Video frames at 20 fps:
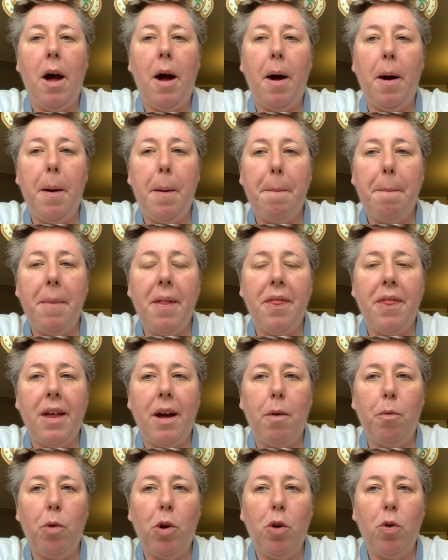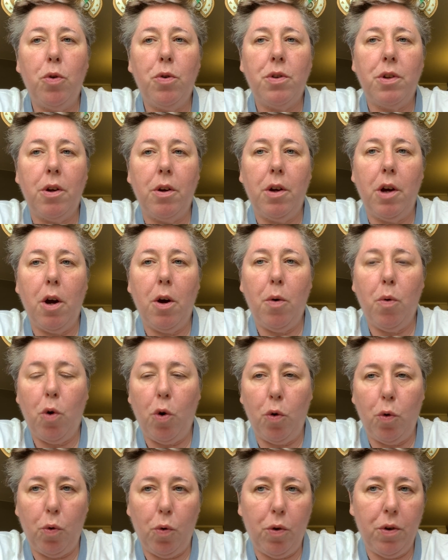That will also go
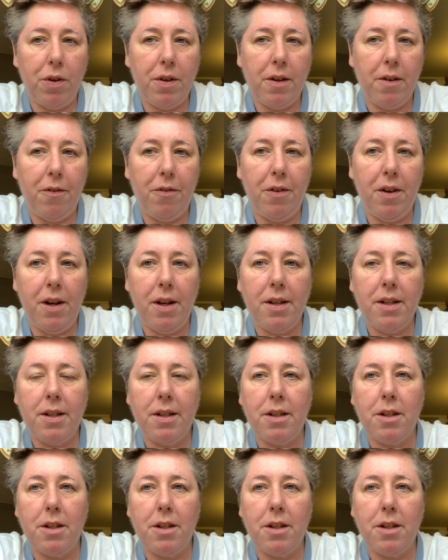on August the 1st,